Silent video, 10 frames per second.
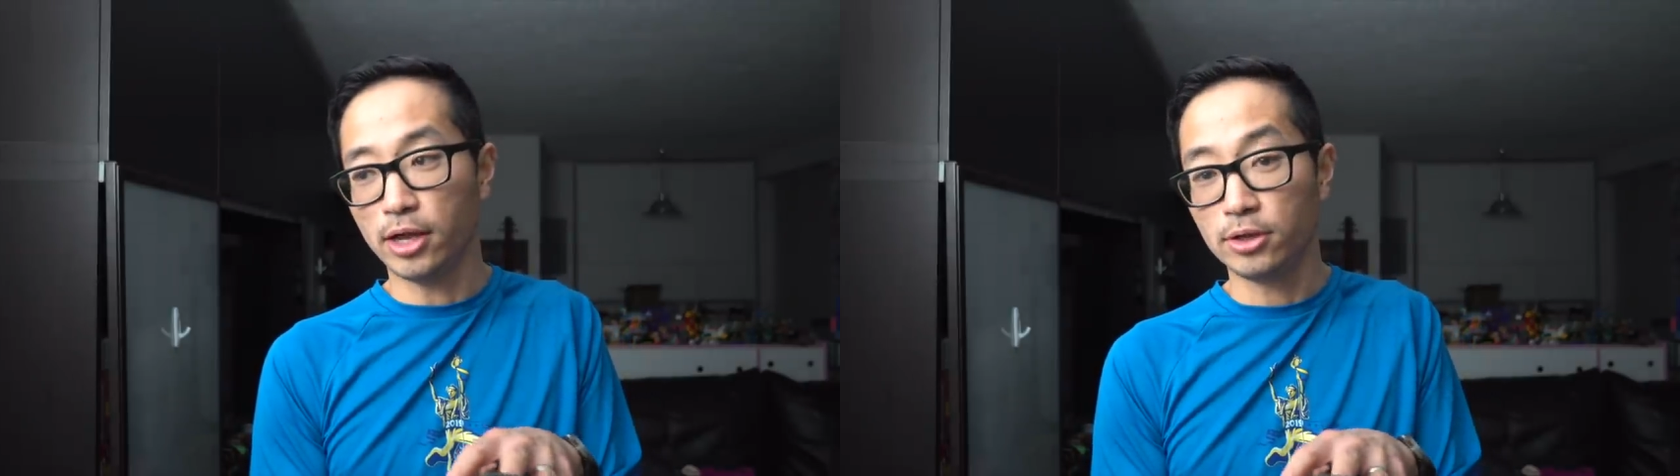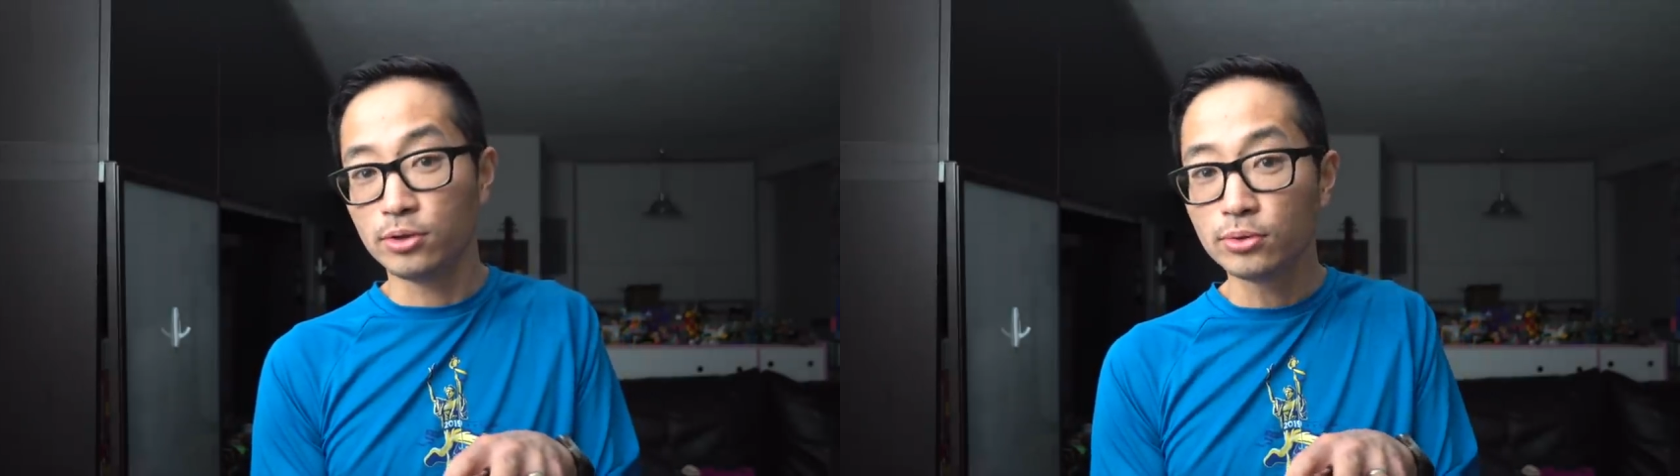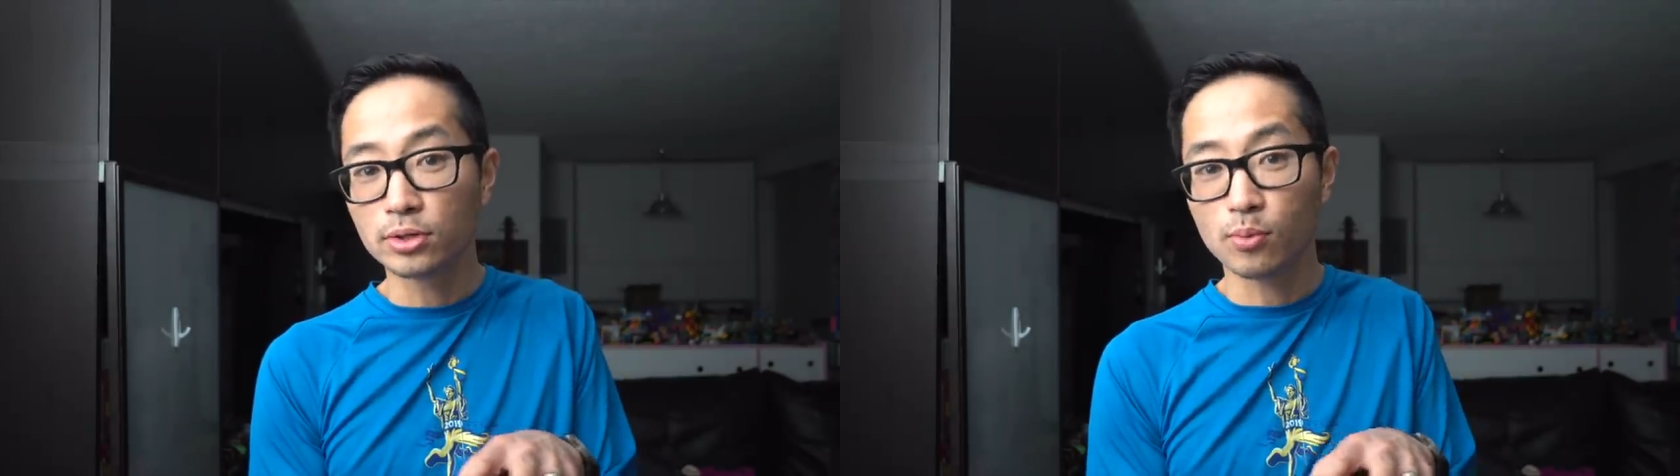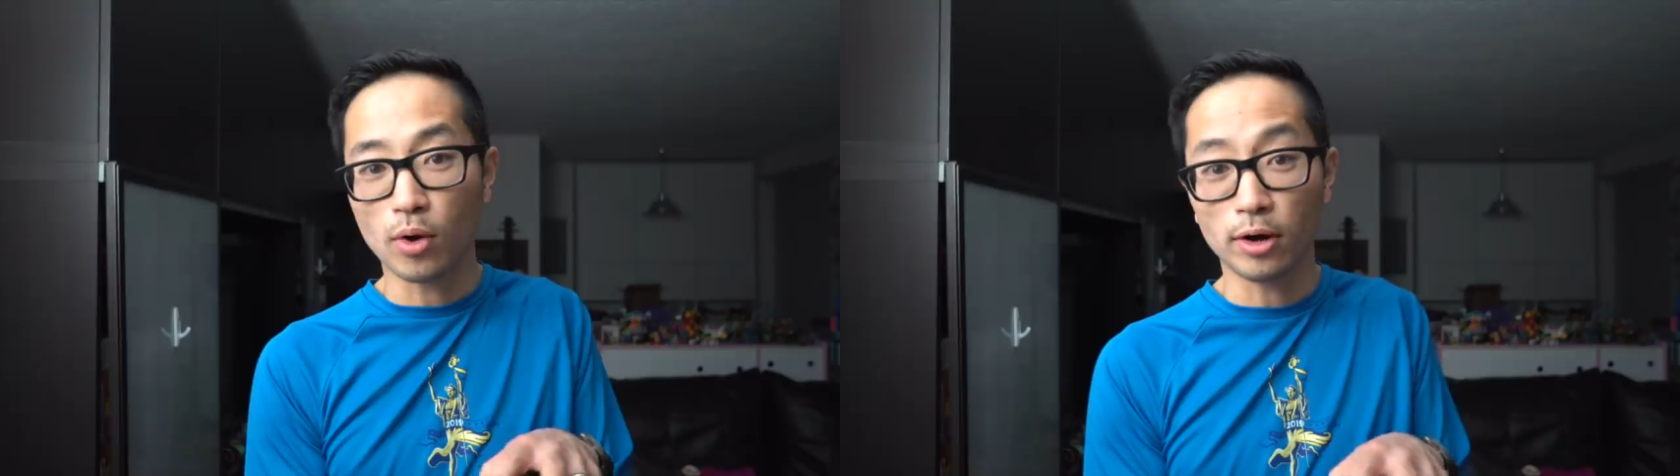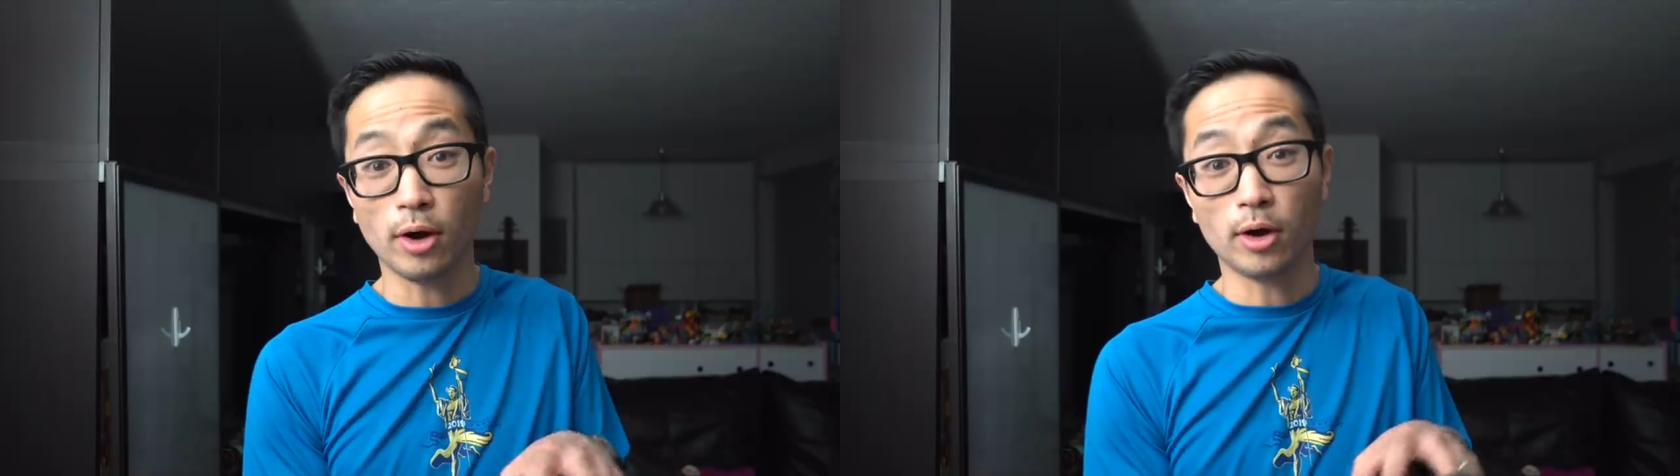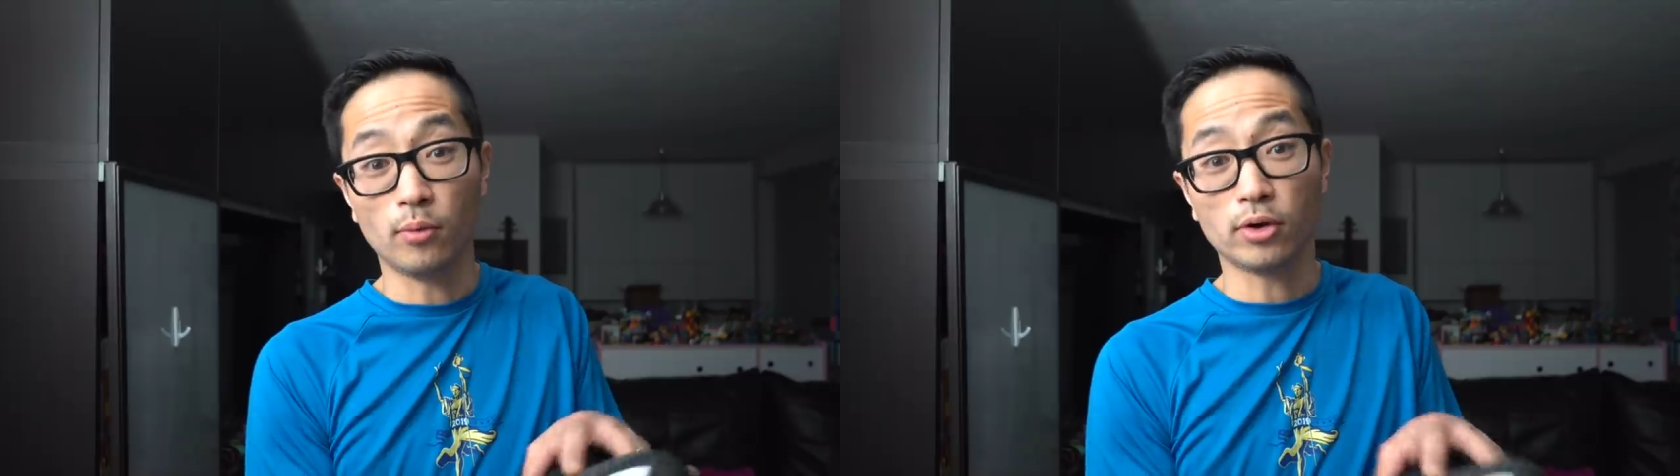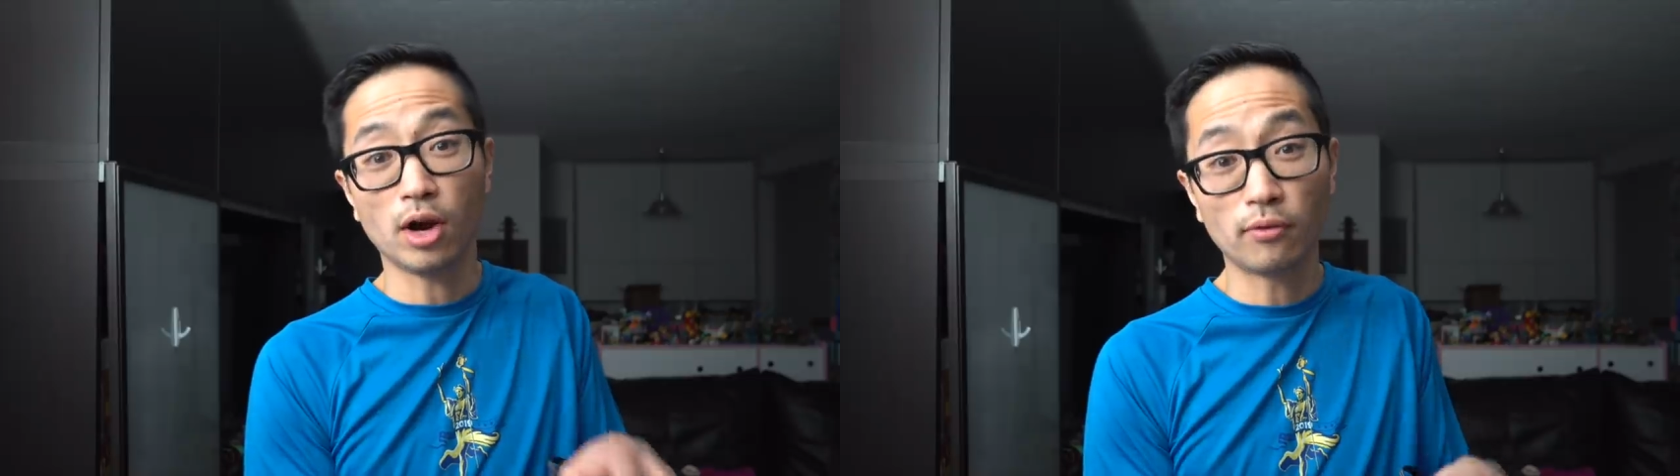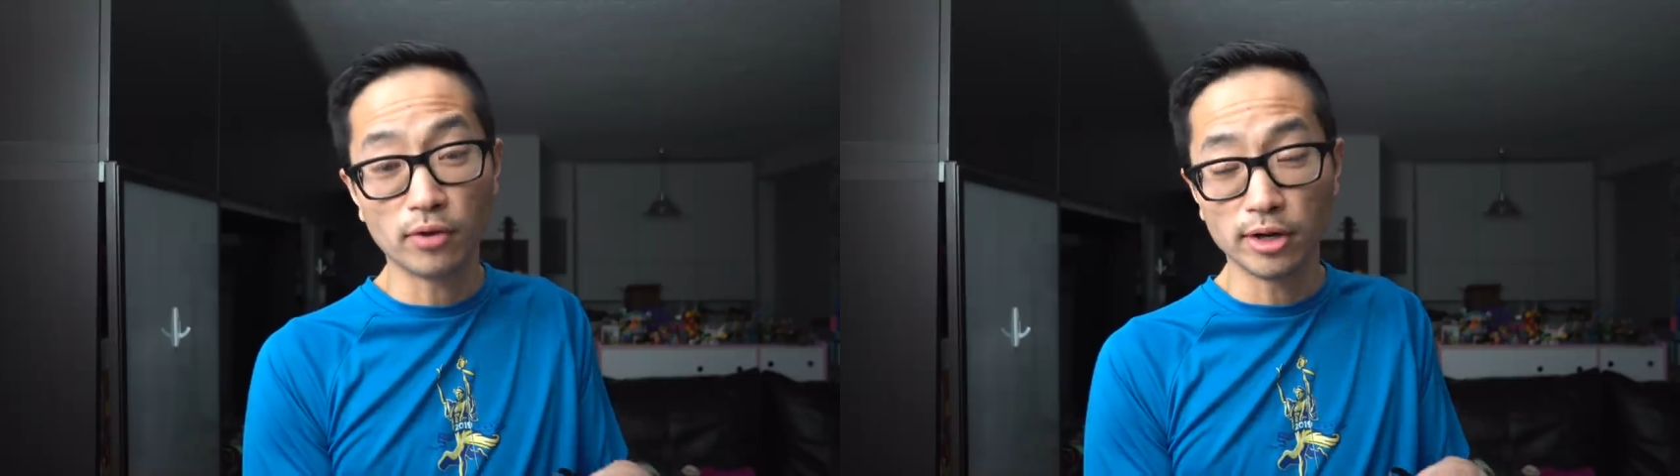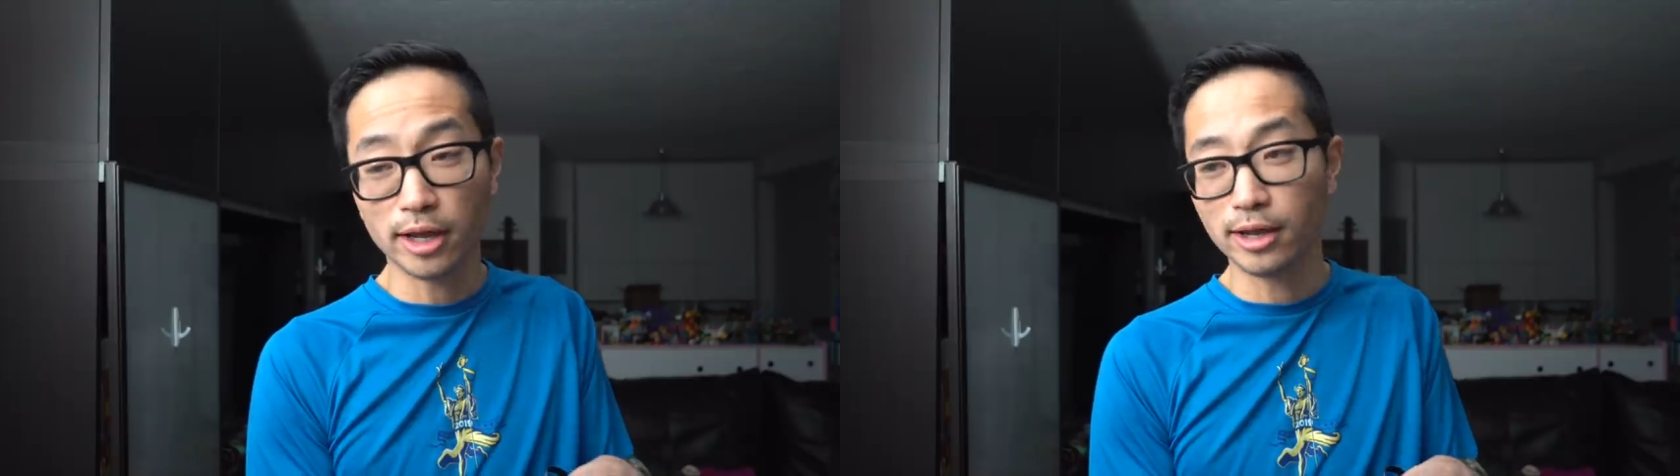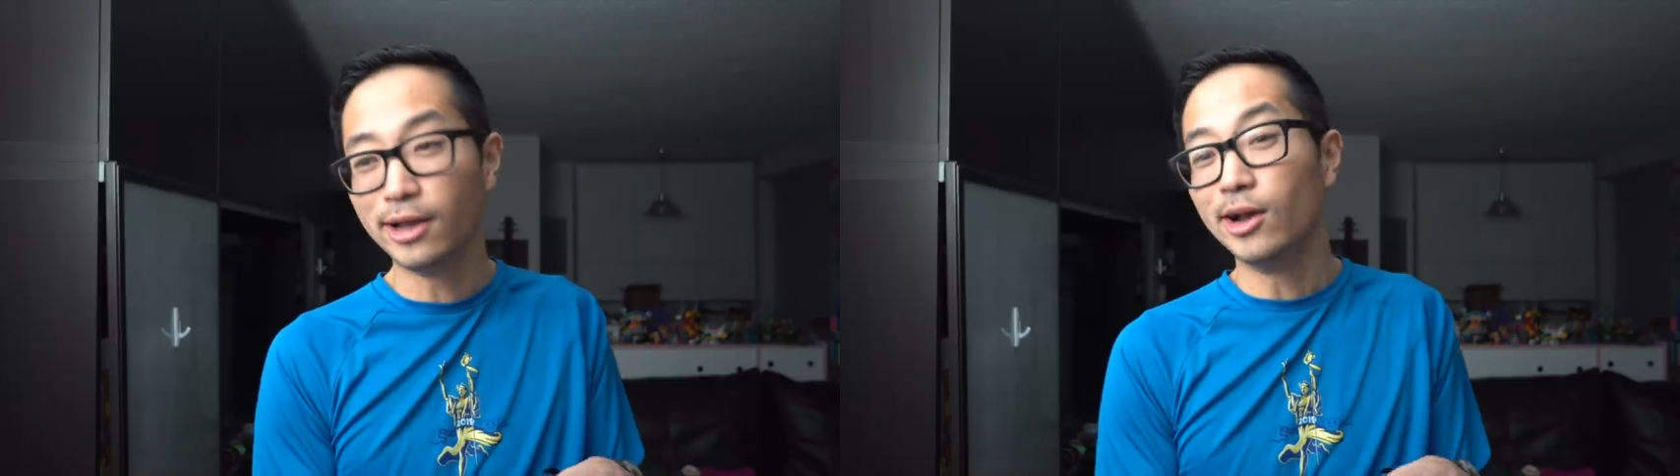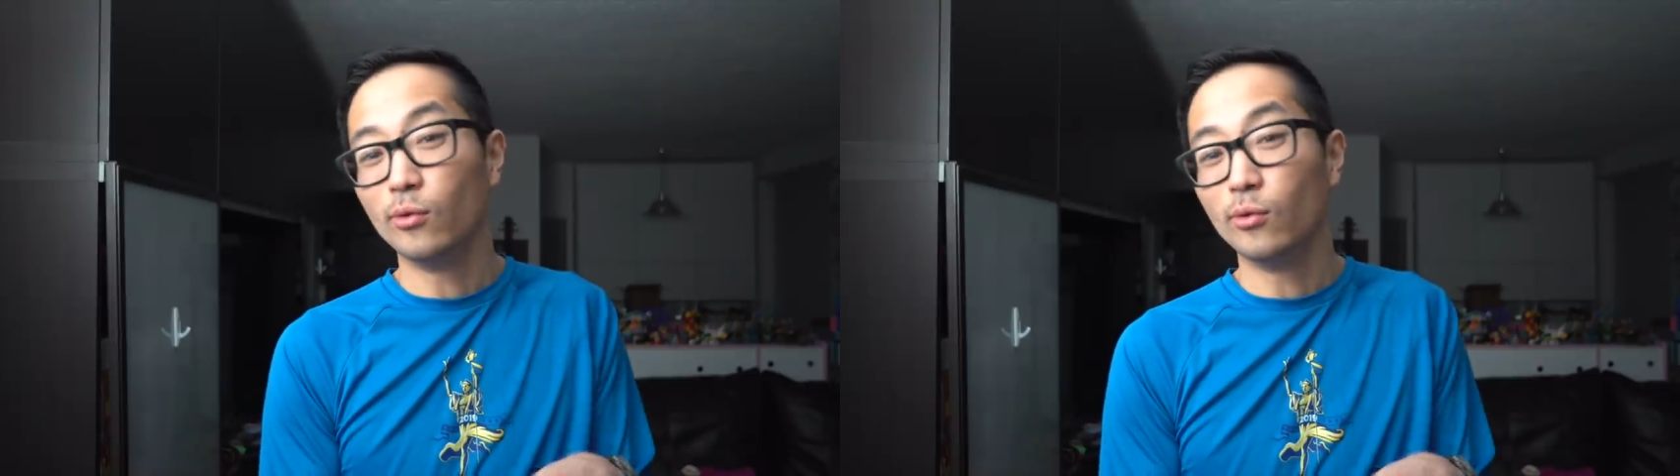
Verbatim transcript: I usually want it on a recovery day